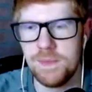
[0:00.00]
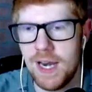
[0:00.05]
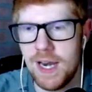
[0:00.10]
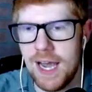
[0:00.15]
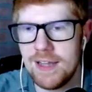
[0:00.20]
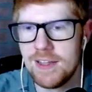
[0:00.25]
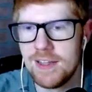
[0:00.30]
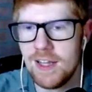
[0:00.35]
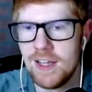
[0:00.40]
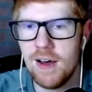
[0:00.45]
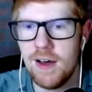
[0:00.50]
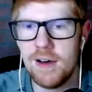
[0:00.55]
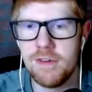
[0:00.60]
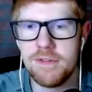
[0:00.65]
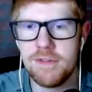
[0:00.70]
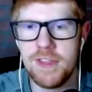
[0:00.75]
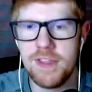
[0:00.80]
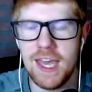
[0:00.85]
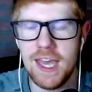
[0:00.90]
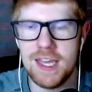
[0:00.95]
But I
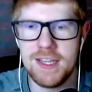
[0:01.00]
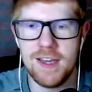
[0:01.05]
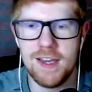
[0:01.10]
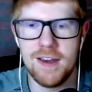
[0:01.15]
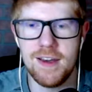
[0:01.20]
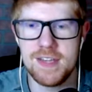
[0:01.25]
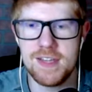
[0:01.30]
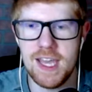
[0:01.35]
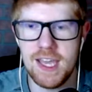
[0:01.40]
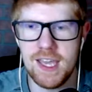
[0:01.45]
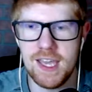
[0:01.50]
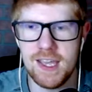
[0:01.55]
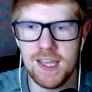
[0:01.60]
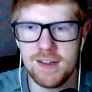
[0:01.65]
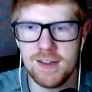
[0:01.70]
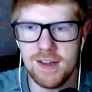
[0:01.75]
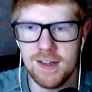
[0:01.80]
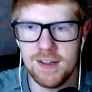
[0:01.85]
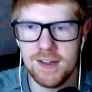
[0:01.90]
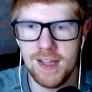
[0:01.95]
love the idea of
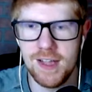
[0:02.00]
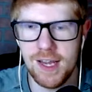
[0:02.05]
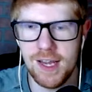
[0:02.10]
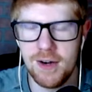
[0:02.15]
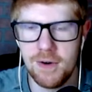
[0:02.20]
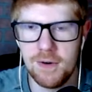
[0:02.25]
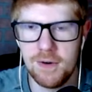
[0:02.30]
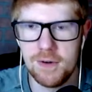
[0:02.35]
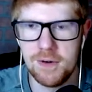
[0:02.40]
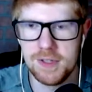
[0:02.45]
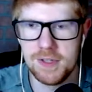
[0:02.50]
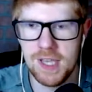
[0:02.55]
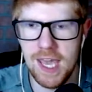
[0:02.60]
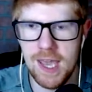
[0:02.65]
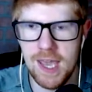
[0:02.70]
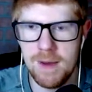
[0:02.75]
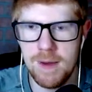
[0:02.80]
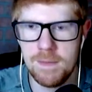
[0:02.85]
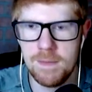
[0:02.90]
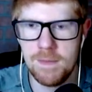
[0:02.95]
taking like an old
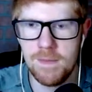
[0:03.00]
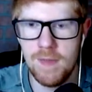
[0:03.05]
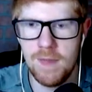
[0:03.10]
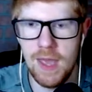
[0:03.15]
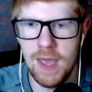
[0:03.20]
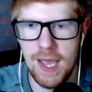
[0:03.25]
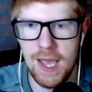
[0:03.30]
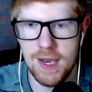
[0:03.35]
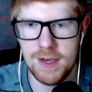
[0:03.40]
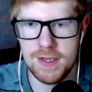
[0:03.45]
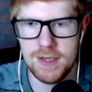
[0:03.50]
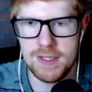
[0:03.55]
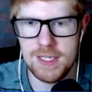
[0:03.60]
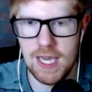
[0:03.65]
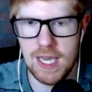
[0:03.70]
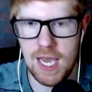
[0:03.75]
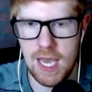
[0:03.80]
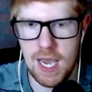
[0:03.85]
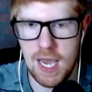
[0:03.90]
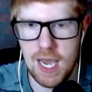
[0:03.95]
game and
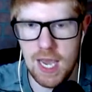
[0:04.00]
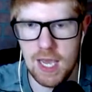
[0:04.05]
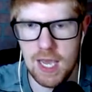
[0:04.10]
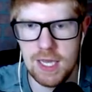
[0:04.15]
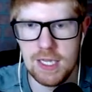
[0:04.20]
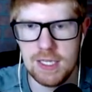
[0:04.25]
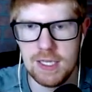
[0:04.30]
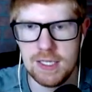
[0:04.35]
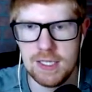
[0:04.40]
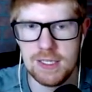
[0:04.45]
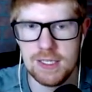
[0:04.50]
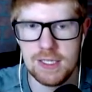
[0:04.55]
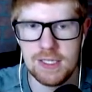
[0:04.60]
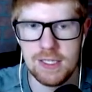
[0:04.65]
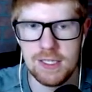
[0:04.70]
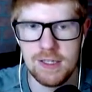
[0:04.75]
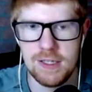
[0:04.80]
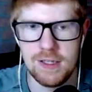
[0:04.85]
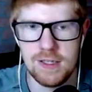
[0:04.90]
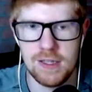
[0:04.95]
uh,
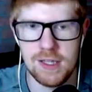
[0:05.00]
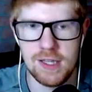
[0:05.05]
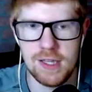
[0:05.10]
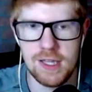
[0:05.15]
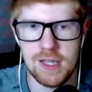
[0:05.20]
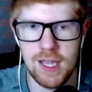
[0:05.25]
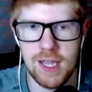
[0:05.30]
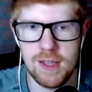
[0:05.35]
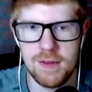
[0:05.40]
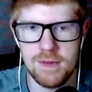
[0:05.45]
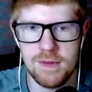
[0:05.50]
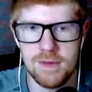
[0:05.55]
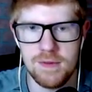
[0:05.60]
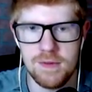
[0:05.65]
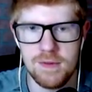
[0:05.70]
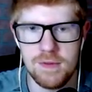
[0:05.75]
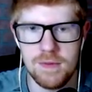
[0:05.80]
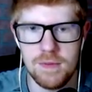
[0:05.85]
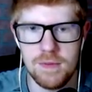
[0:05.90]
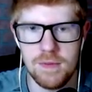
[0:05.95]
like
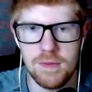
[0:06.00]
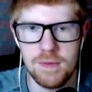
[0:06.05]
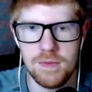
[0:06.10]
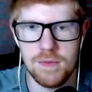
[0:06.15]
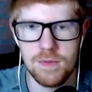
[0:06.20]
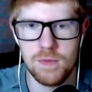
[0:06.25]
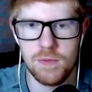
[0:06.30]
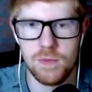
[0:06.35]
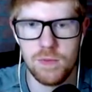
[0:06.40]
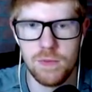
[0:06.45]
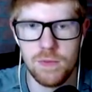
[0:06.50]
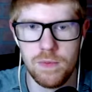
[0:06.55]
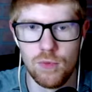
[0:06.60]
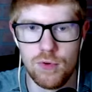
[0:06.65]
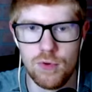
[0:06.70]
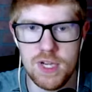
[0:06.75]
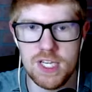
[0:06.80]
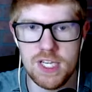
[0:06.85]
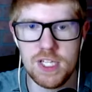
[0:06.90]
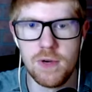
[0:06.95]

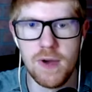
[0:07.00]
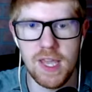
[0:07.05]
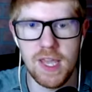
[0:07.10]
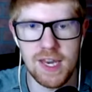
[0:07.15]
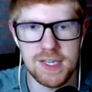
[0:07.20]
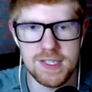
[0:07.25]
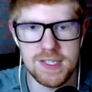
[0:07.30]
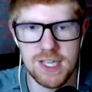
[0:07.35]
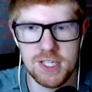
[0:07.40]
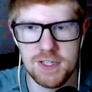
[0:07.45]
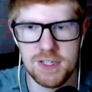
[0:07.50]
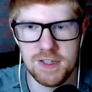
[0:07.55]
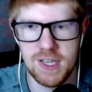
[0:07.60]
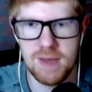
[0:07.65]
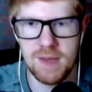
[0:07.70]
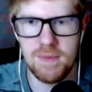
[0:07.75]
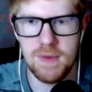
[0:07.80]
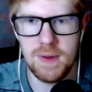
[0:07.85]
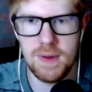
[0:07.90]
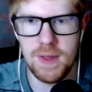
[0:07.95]
redoing it essentially,
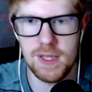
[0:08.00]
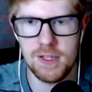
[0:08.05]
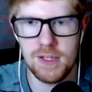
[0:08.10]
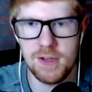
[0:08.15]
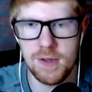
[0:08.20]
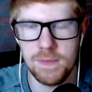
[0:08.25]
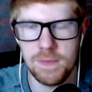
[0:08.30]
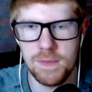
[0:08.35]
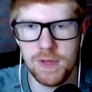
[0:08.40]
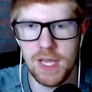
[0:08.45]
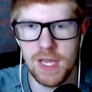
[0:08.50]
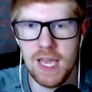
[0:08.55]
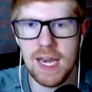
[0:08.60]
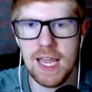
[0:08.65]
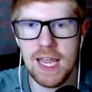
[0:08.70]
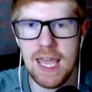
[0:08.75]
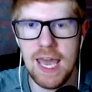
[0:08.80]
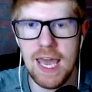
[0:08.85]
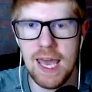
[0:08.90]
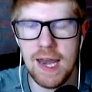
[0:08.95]
and, and you can play it
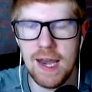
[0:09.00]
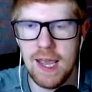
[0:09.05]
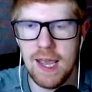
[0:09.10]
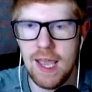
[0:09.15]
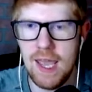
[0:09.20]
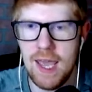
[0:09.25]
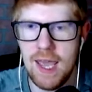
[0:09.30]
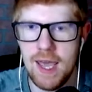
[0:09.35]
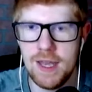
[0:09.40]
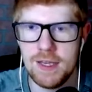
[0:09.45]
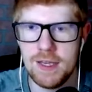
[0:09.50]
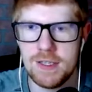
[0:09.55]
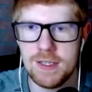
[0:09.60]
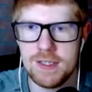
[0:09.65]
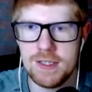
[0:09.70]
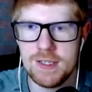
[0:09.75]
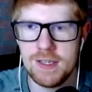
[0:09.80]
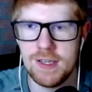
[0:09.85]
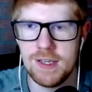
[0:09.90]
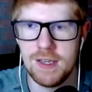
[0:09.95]
again.
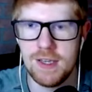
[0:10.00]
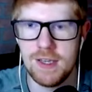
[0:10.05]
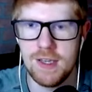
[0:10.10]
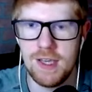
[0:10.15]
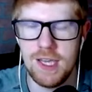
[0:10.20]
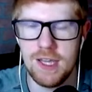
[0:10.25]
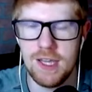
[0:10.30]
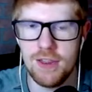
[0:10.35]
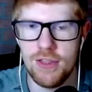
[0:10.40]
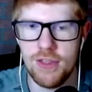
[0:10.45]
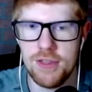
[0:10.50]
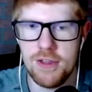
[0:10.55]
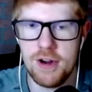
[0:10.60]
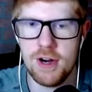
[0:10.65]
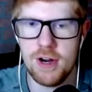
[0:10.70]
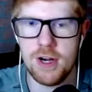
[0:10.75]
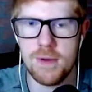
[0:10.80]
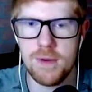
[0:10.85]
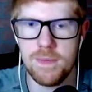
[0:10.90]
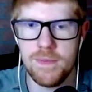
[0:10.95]
And in
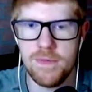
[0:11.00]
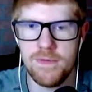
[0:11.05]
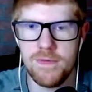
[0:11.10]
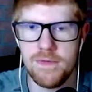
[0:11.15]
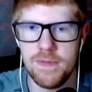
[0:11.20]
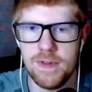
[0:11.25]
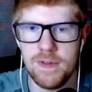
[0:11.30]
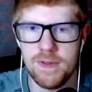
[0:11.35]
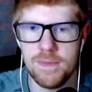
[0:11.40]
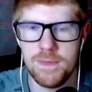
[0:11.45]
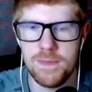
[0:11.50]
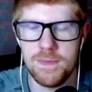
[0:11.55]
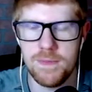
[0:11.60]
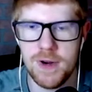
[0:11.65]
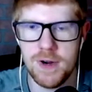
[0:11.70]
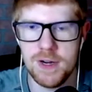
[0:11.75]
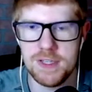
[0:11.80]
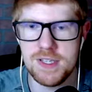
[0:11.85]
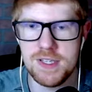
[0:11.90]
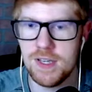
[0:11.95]
third
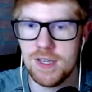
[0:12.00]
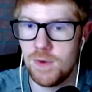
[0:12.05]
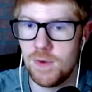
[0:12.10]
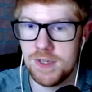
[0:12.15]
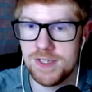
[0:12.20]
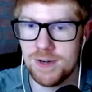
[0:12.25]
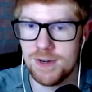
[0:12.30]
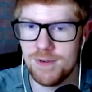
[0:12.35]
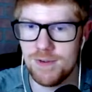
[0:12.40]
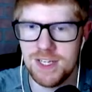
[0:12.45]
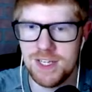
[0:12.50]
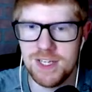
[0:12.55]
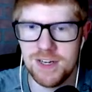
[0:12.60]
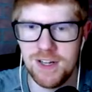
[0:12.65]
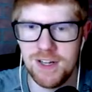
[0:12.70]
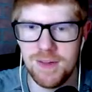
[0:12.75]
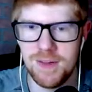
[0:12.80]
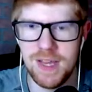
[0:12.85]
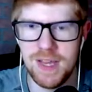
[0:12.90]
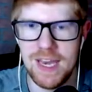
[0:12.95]
person was
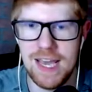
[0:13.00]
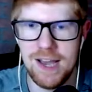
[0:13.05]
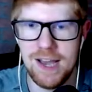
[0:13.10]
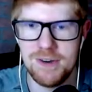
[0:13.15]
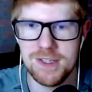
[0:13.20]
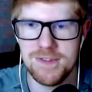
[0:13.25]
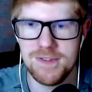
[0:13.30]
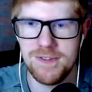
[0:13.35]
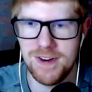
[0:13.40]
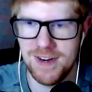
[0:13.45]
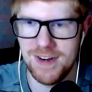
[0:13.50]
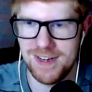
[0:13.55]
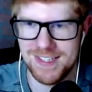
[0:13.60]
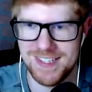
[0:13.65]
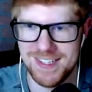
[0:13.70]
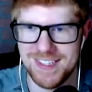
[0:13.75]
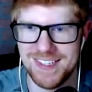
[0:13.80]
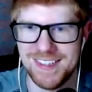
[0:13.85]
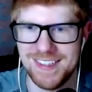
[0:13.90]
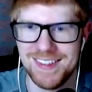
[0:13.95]
original, but now is
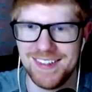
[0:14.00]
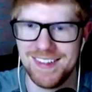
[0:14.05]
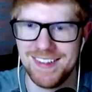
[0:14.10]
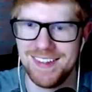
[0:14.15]
first.